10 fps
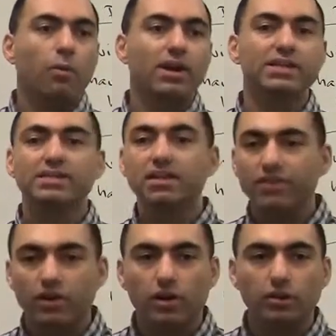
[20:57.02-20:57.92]
What is
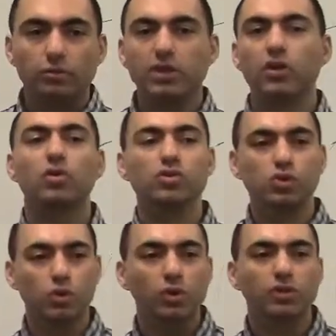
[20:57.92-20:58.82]
difficult? When you go to
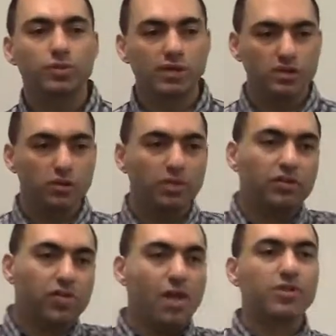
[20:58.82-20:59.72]
school to a
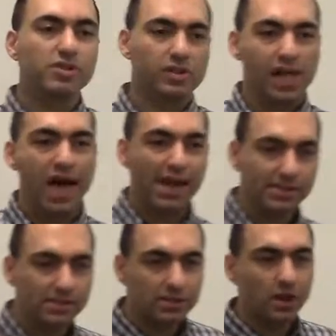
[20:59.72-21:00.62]
stupid grammar
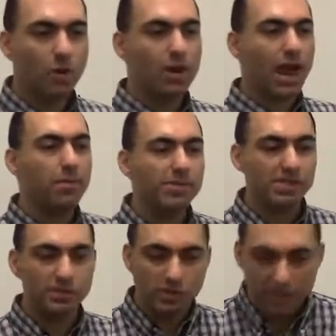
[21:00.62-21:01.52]
class, what happens
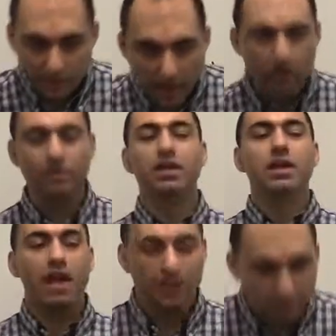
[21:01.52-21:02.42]
is you sit down
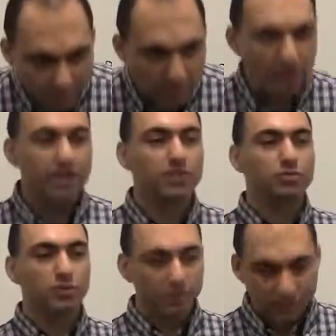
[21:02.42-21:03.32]
and you memorize
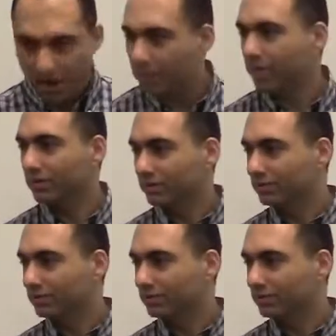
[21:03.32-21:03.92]
rules of grammar.